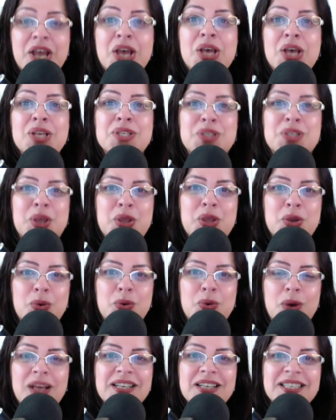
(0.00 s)
So
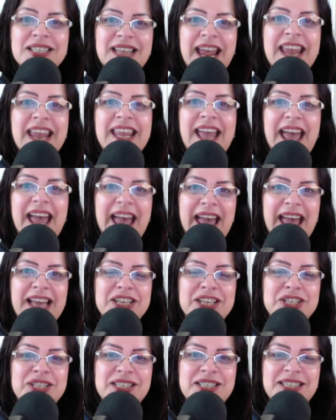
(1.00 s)
your take
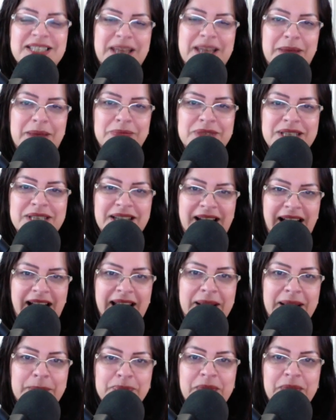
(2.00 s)
action step
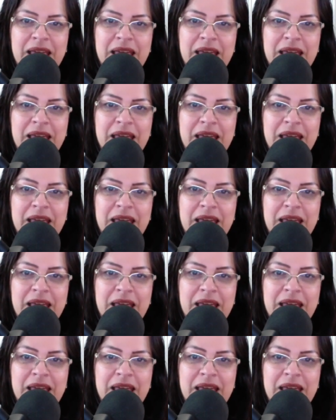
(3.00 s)
today